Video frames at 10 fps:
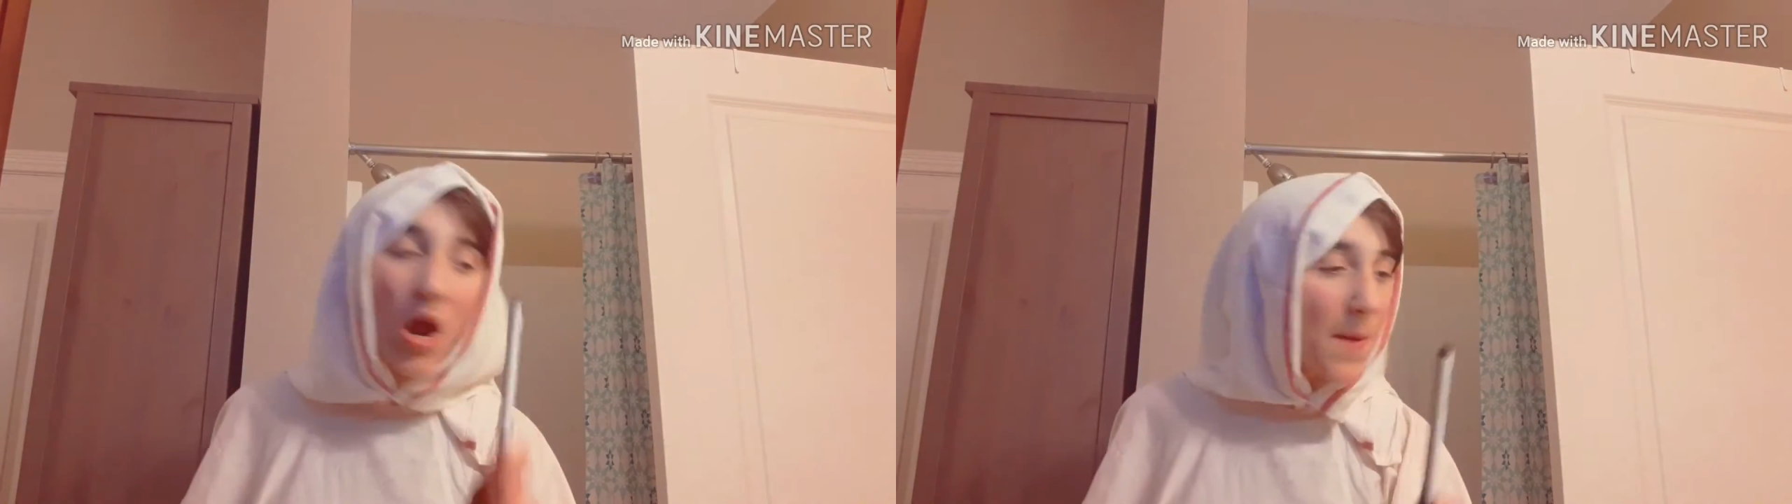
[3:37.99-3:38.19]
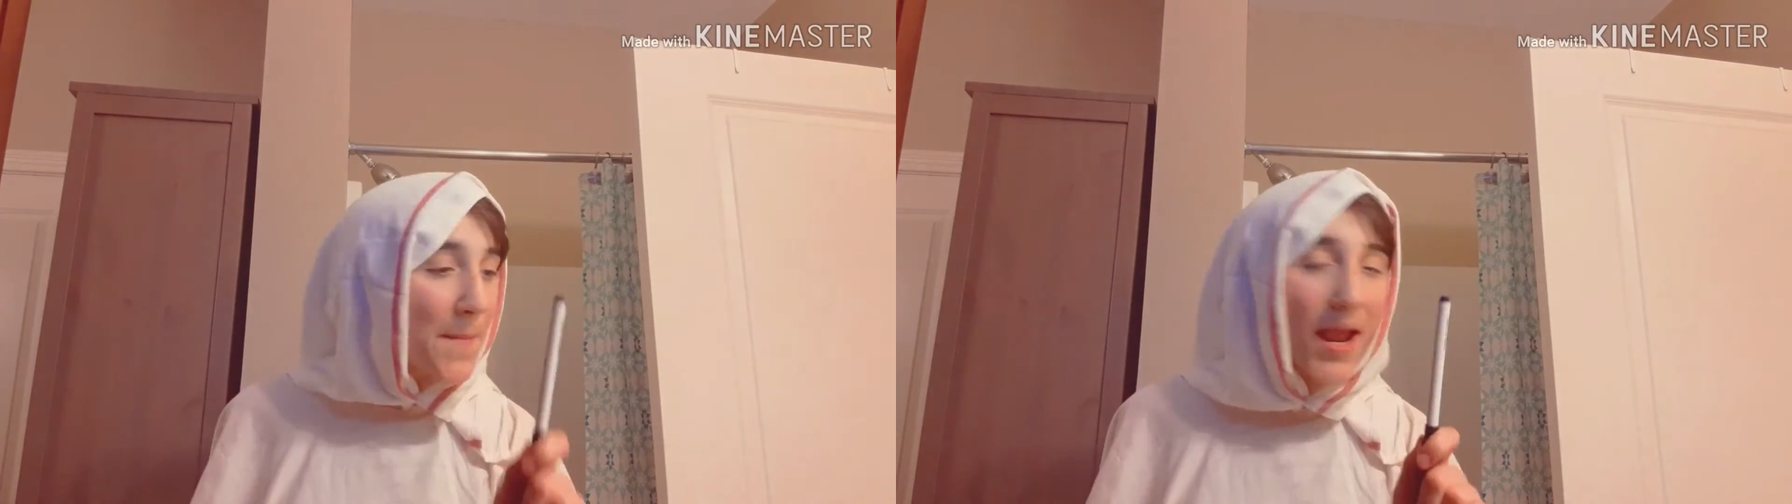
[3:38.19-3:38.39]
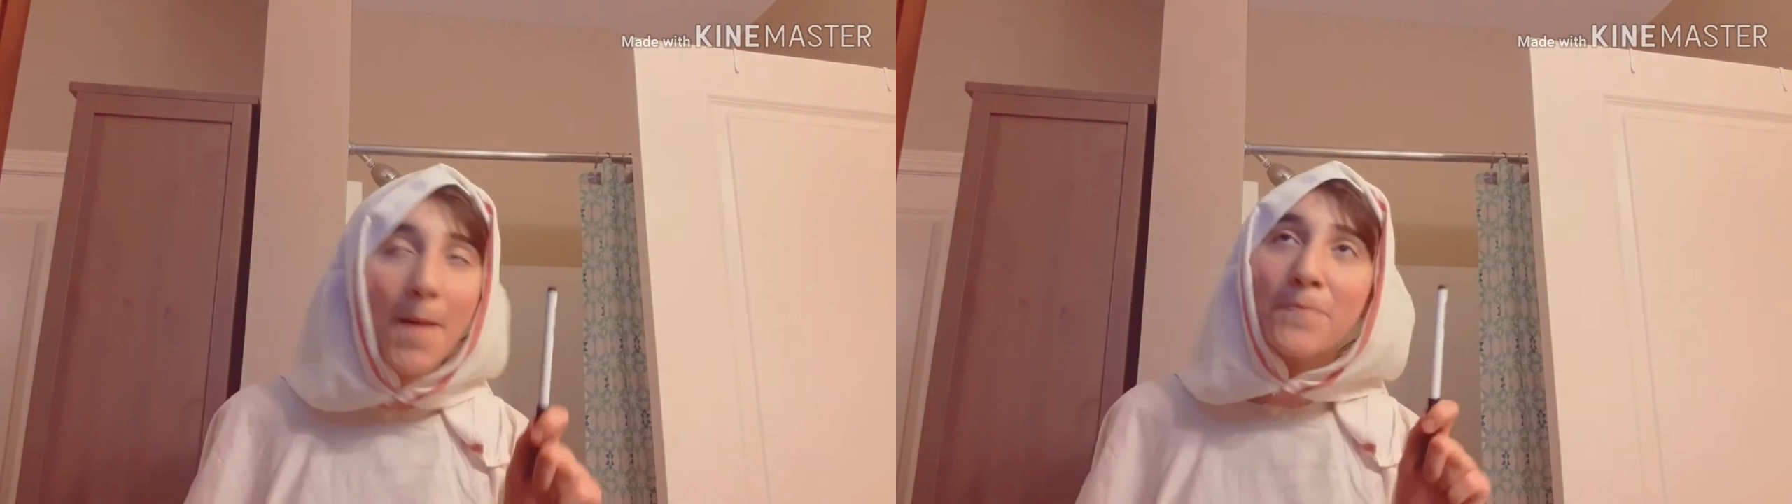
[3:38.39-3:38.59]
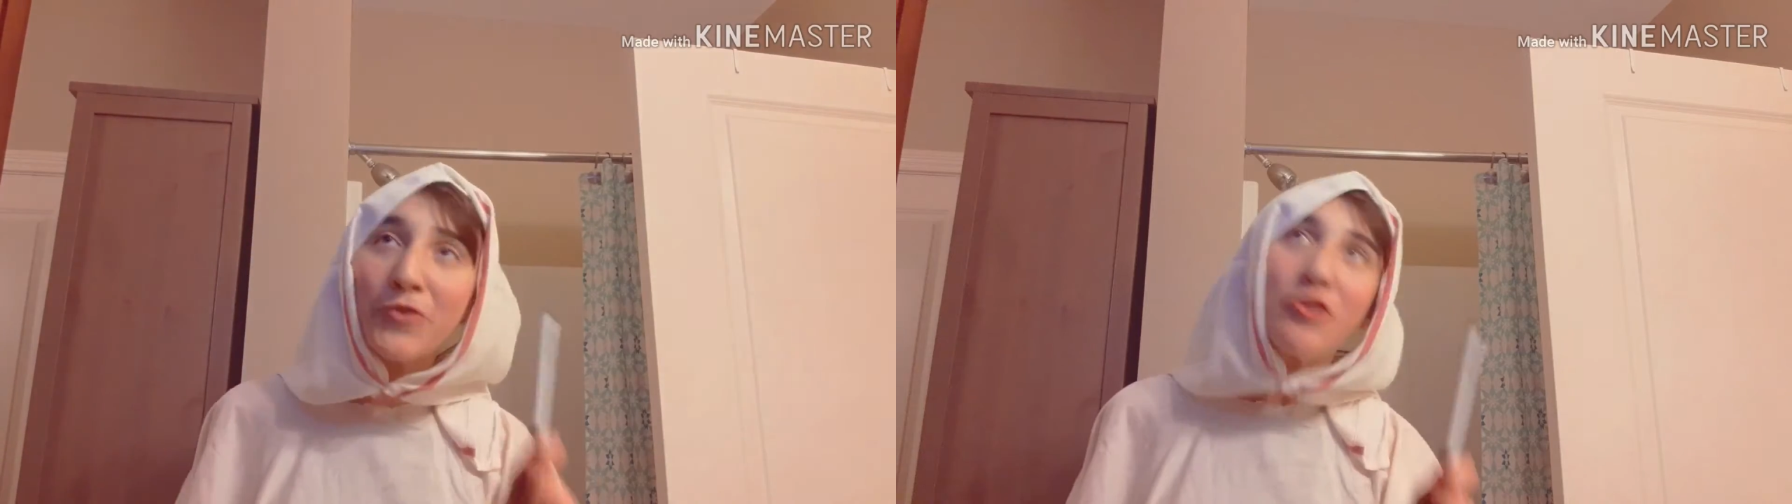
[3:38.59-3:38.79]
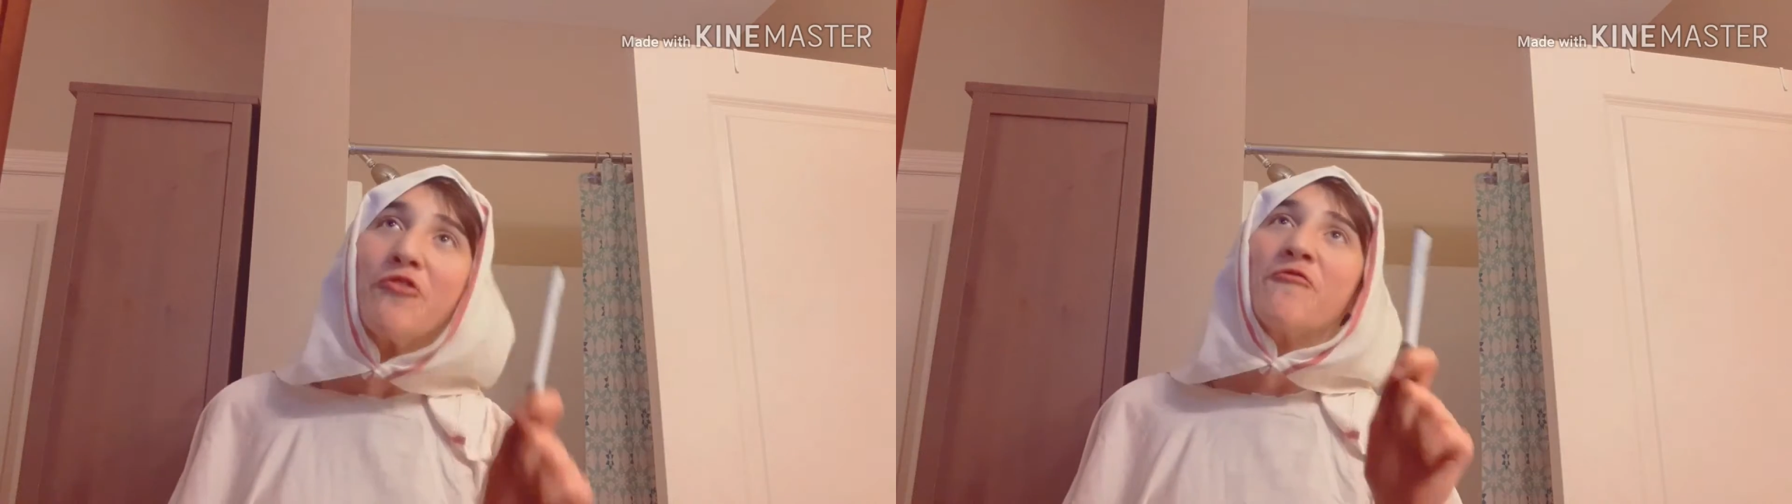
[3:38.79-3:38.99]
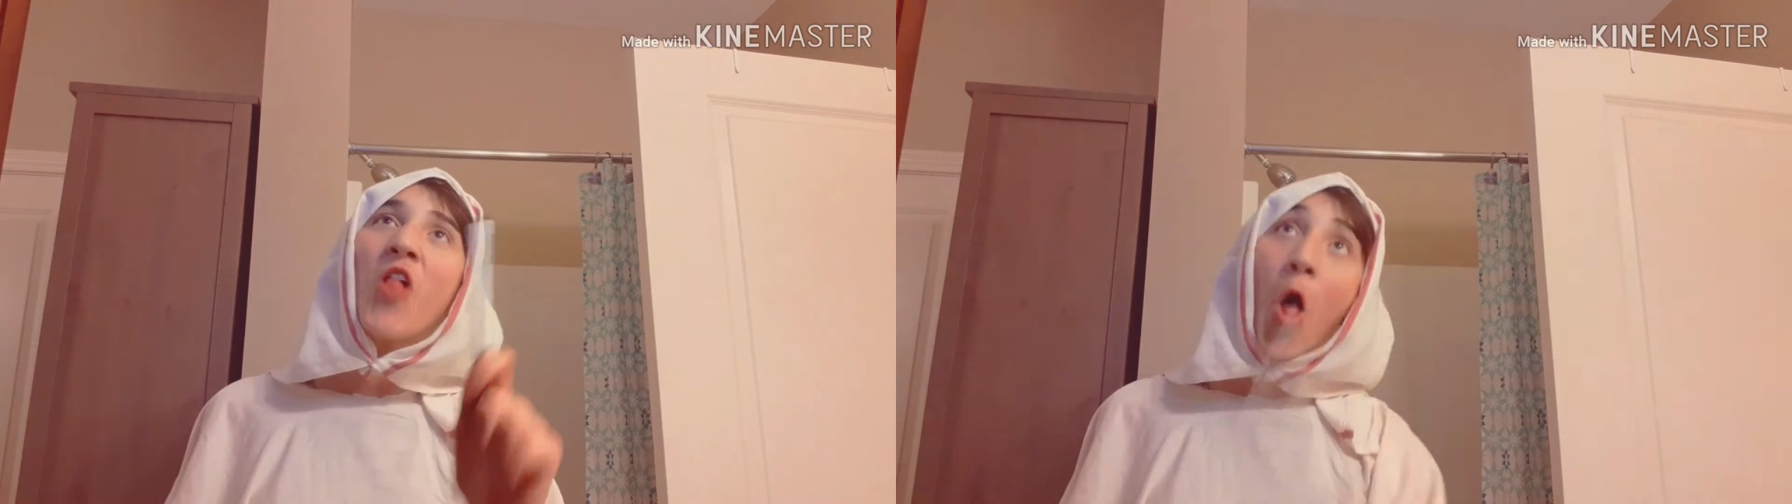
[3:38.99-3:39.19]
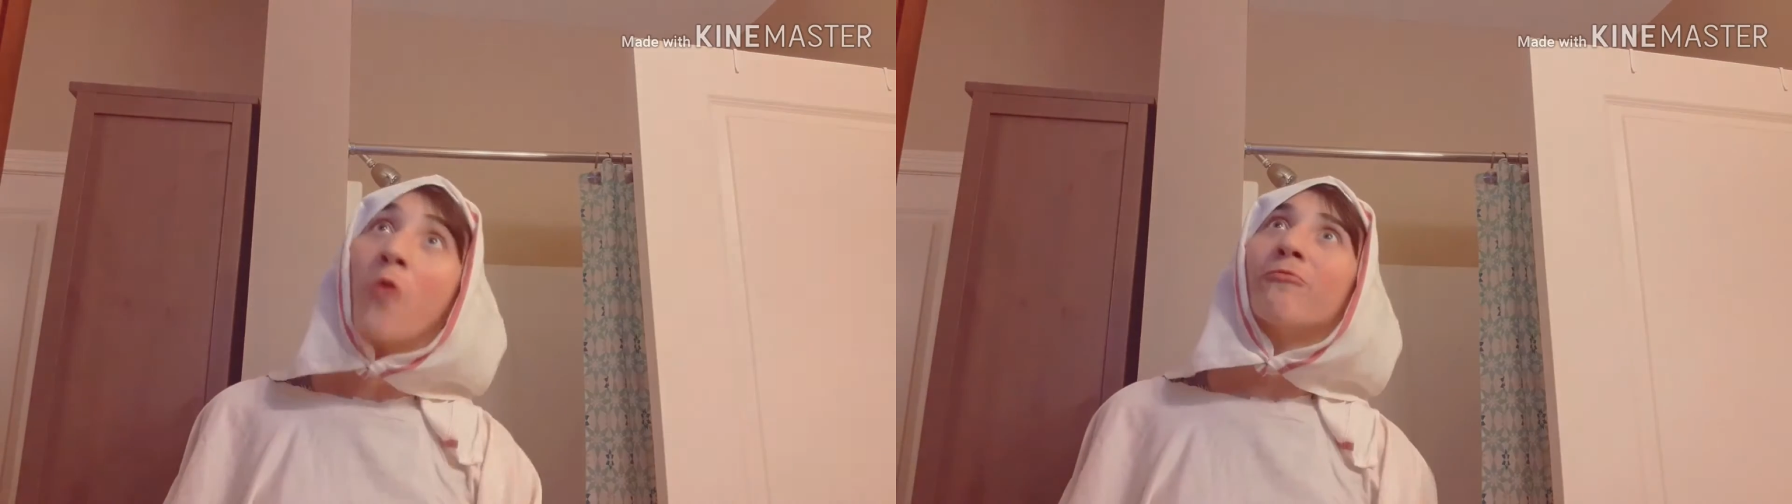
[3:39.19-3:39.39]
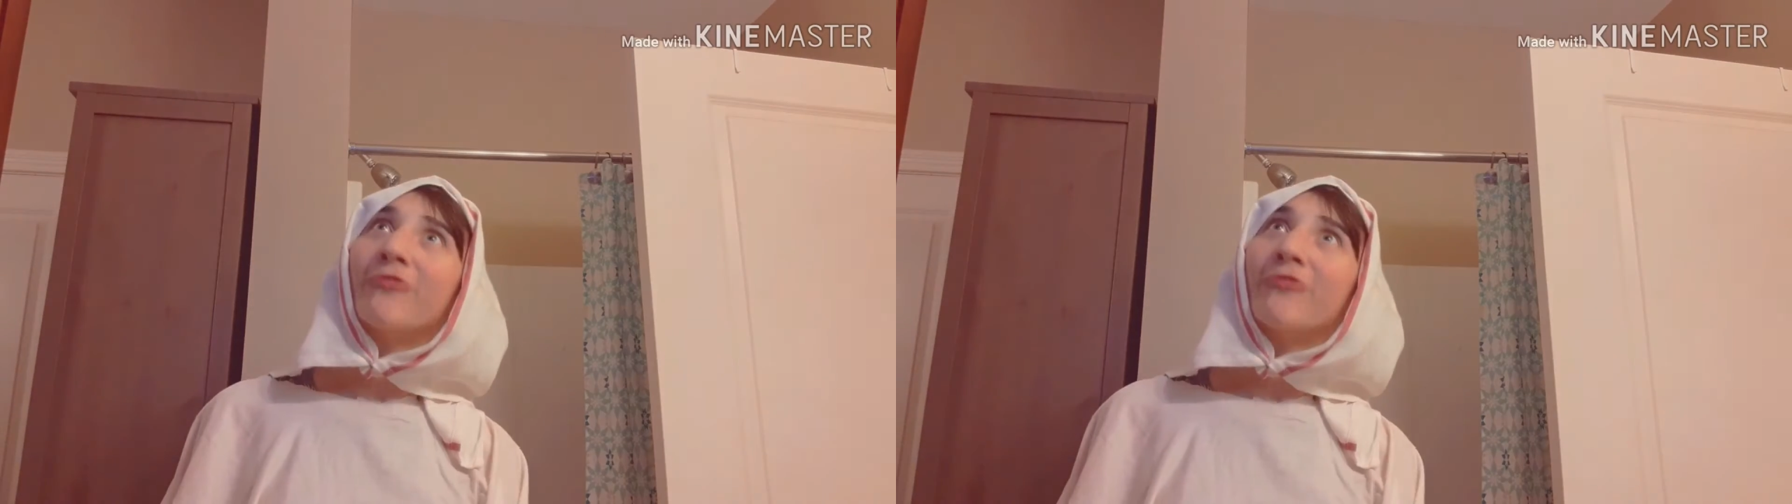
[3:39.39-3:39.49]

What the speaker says: want to make a beautiful